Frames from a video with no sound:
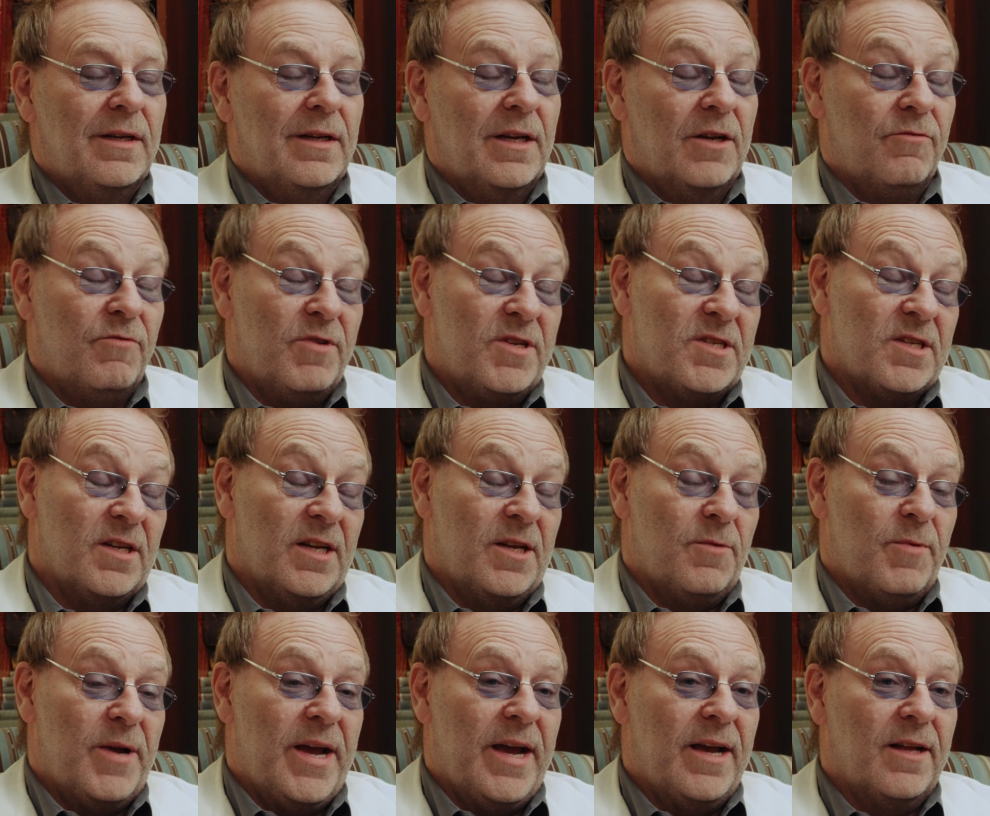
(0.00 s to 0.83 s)
And recently
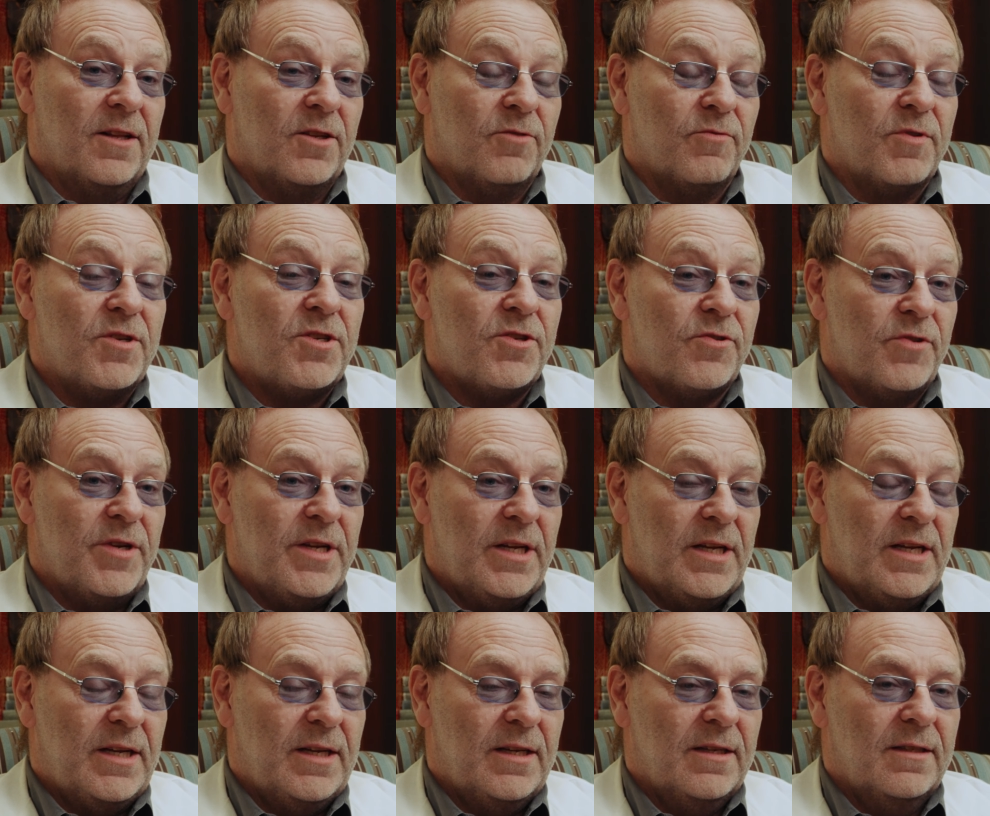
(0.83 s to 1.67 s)
we held a retreat
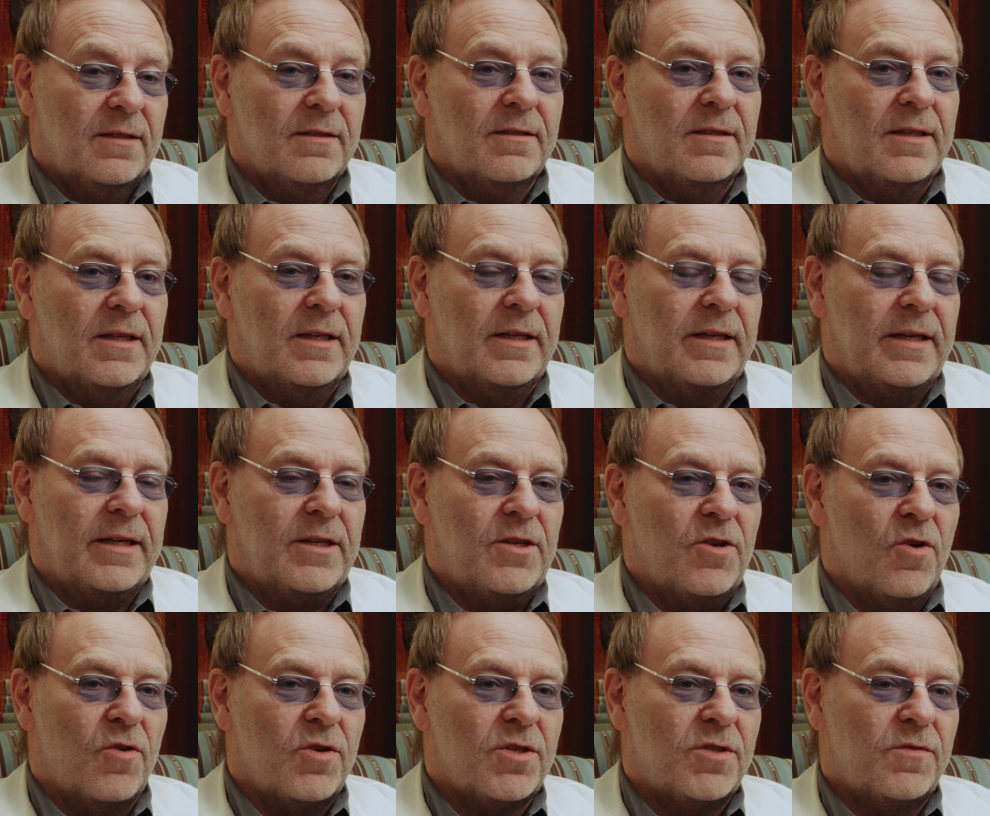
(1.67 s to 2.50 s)
here uh, in
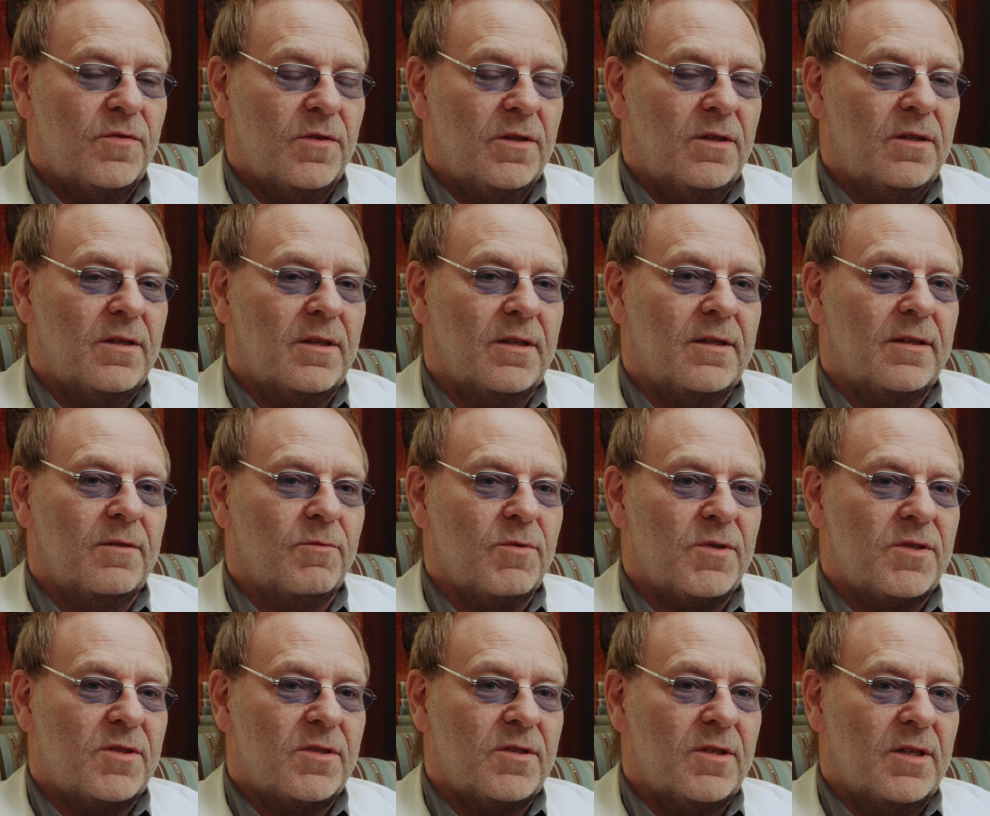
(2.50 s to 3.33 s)
Knoxville that
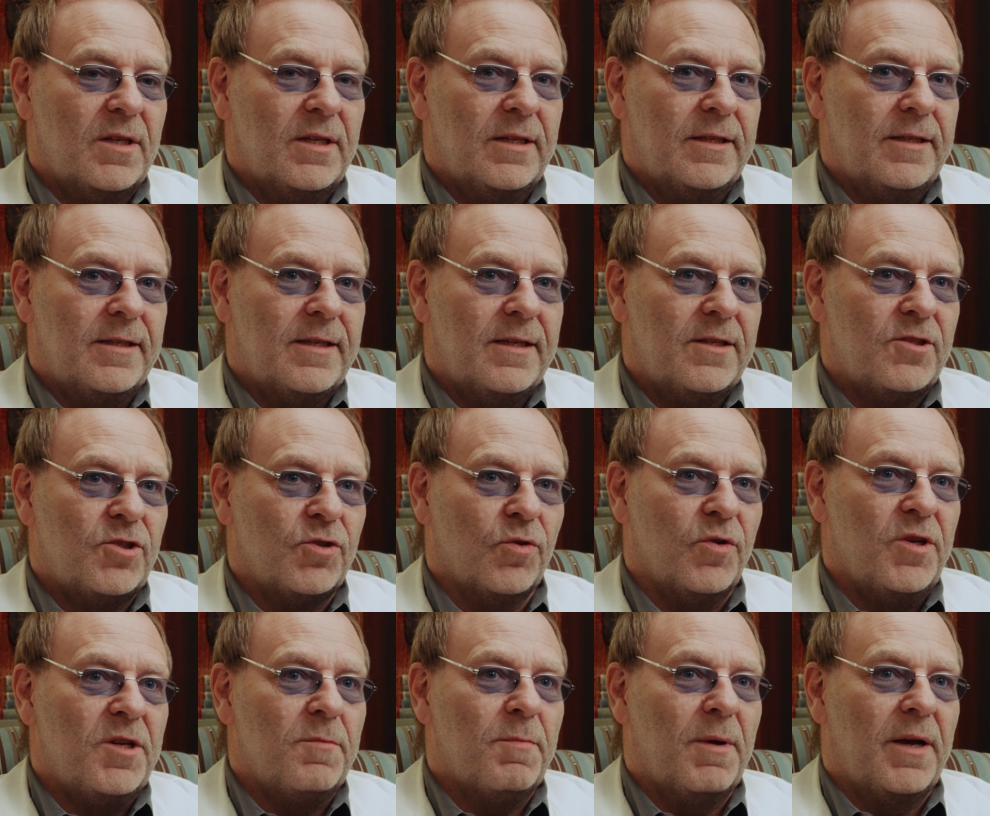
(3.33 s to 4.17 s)
was uh,
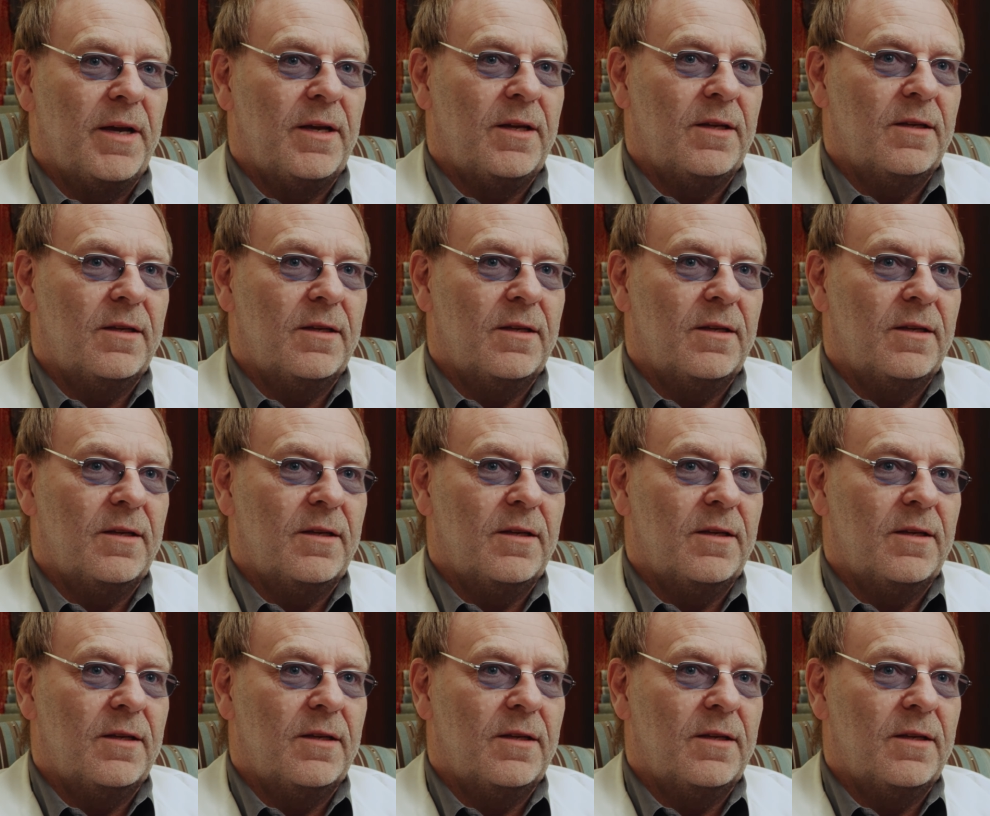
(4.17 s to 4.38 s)
joined by